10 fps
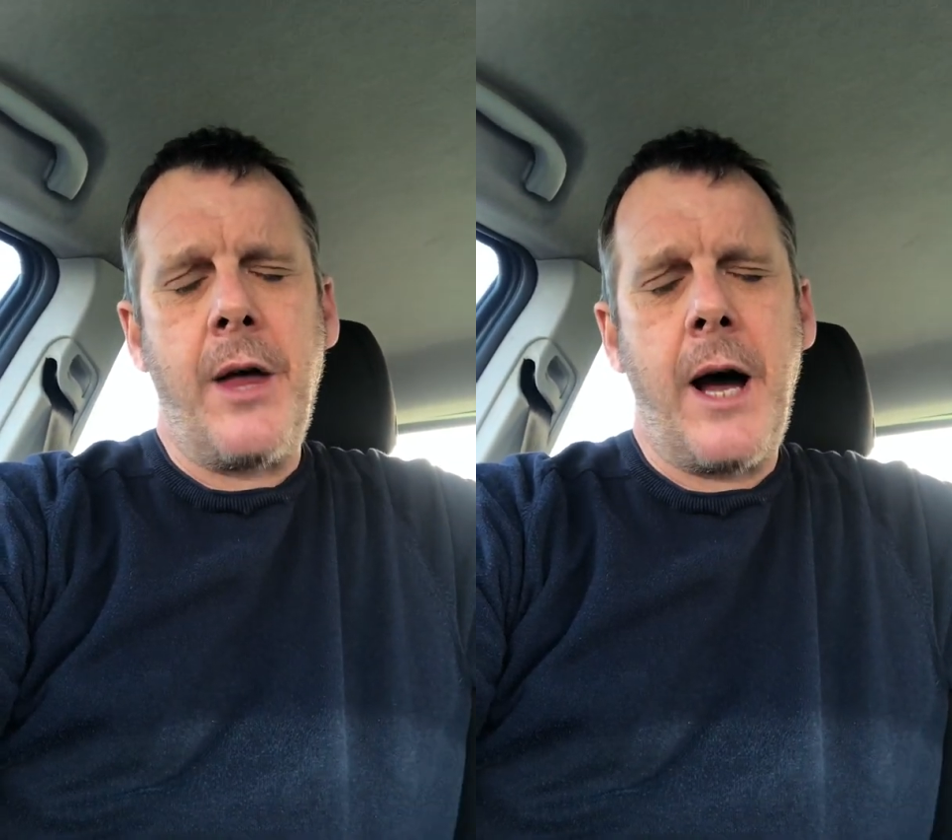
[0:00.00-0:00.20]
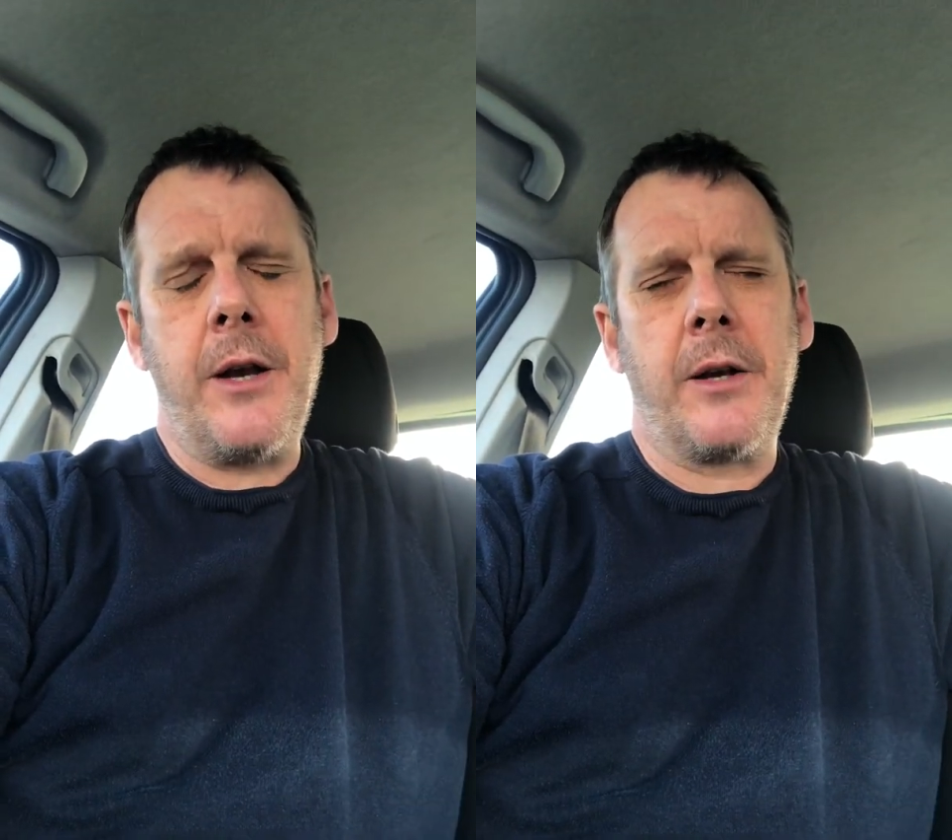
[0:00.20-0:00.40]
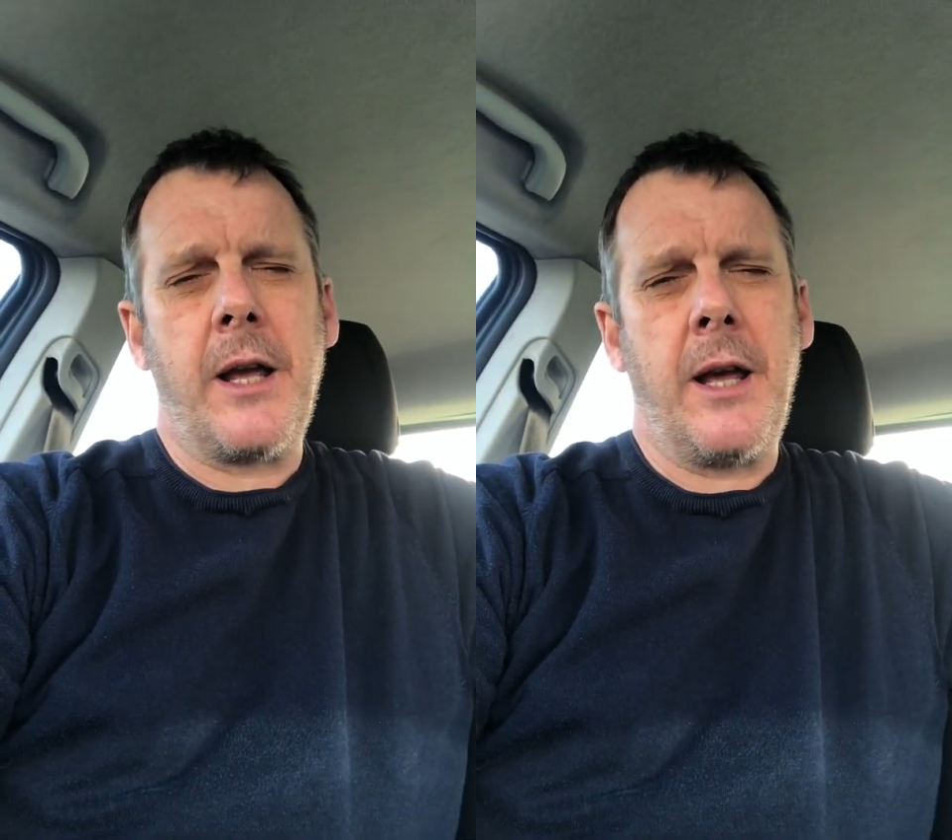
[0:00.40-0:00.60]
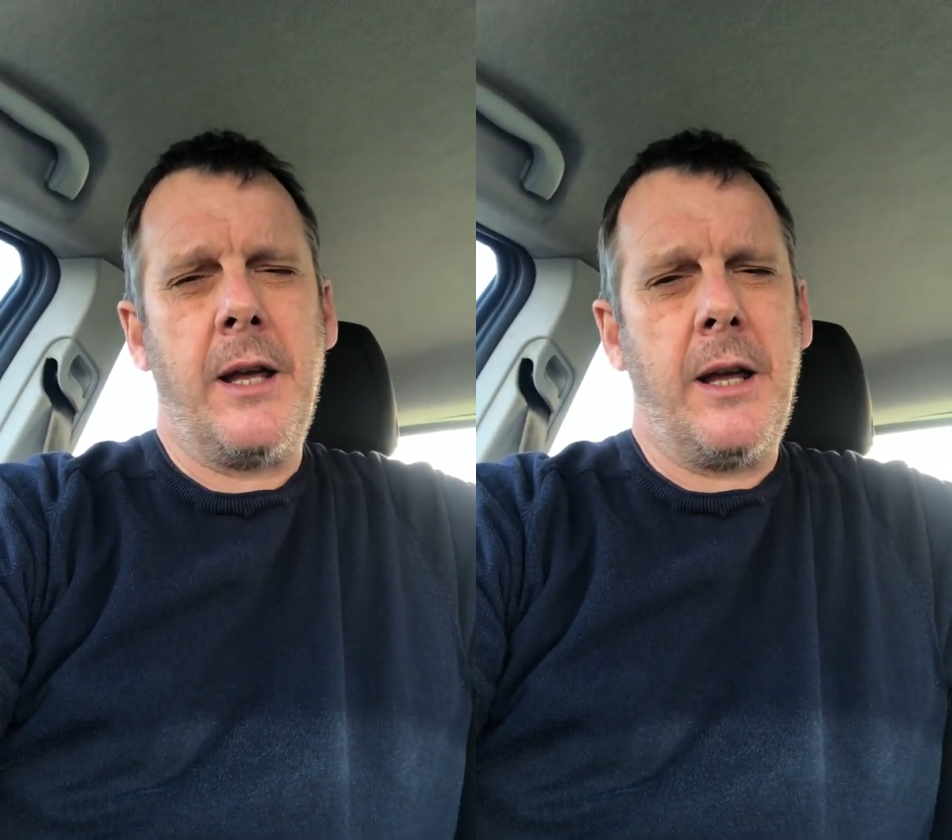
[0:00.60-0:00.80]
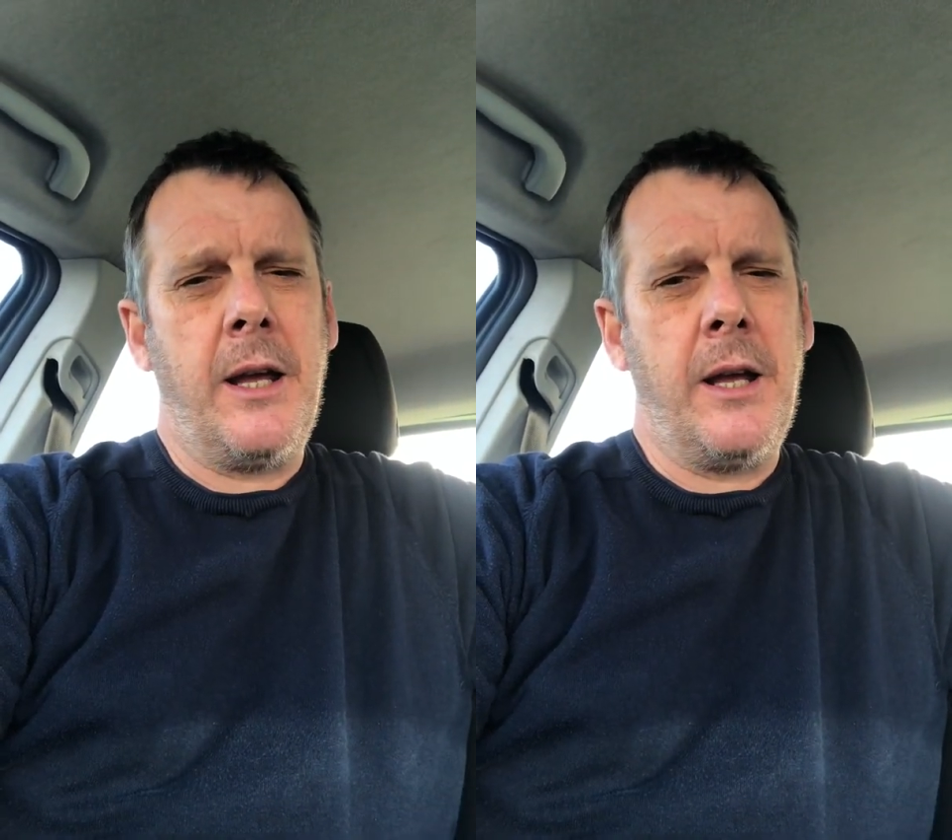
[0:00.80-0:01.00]
that, okay,
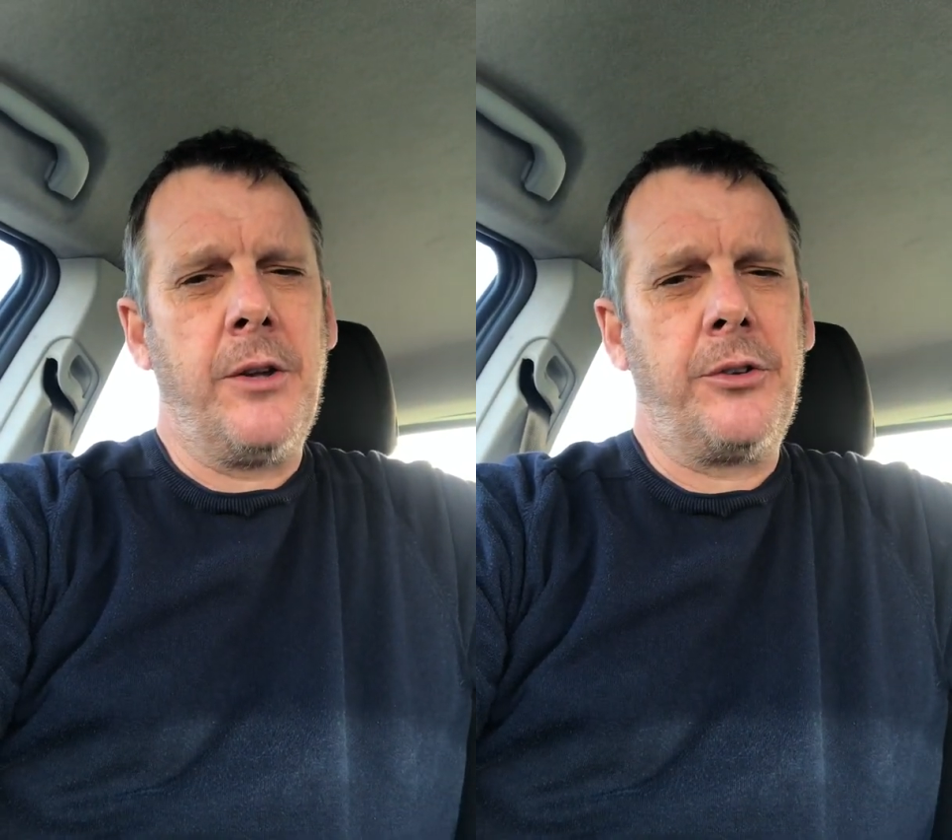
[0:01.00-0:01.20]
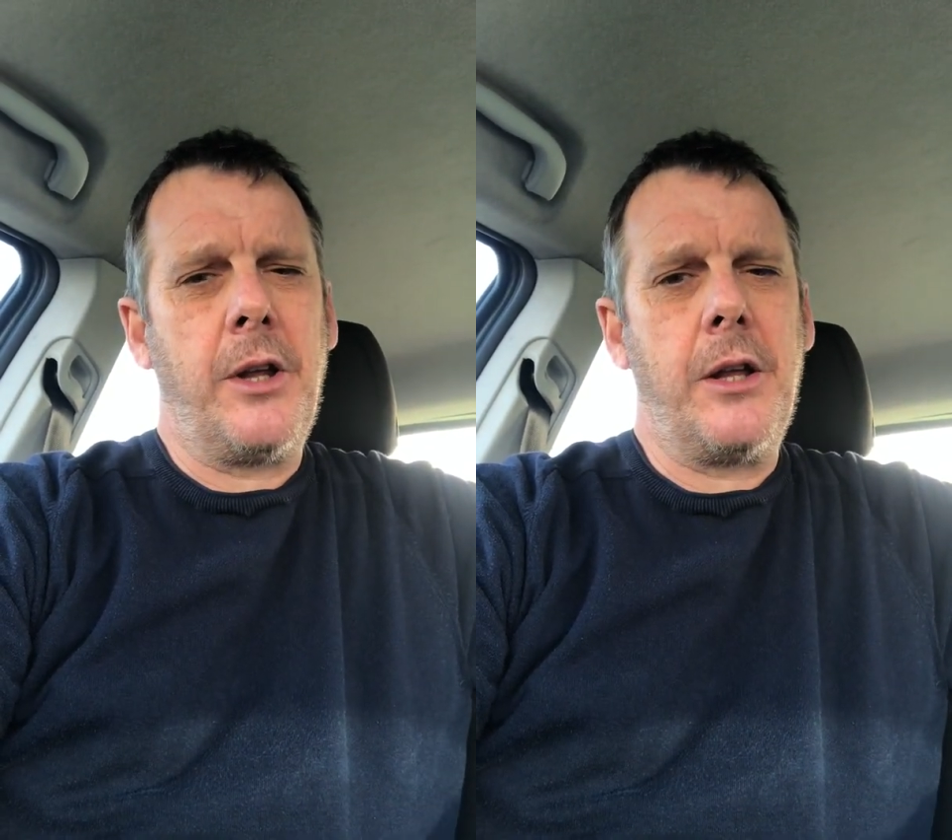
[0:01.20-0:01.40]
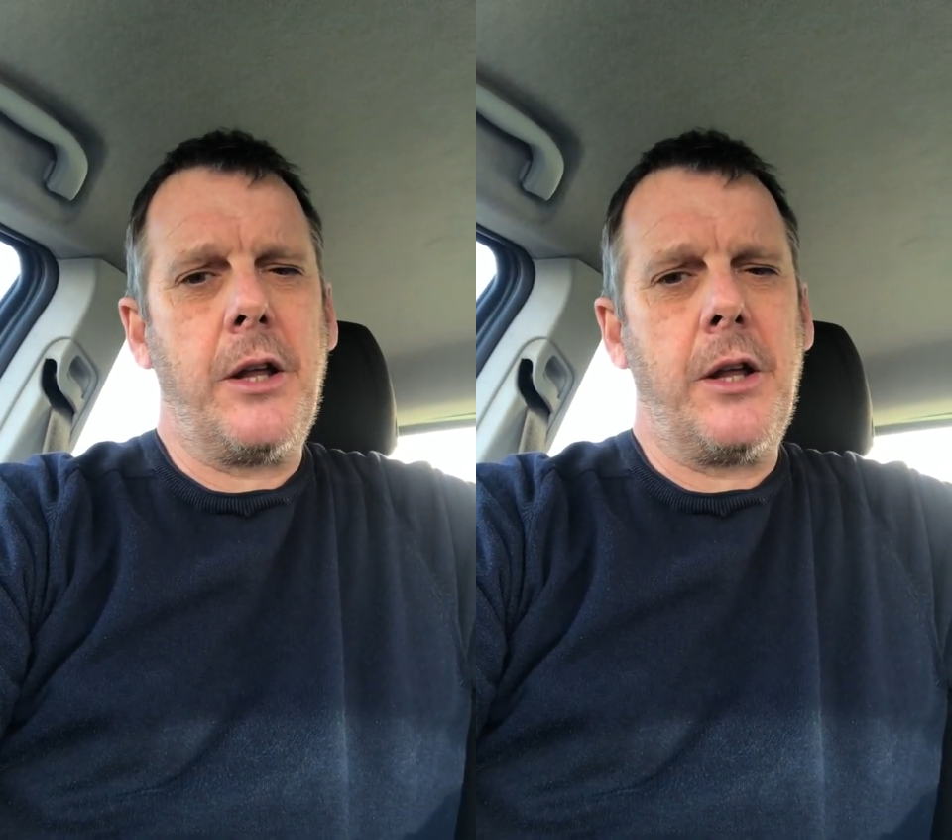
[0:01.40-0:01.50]
is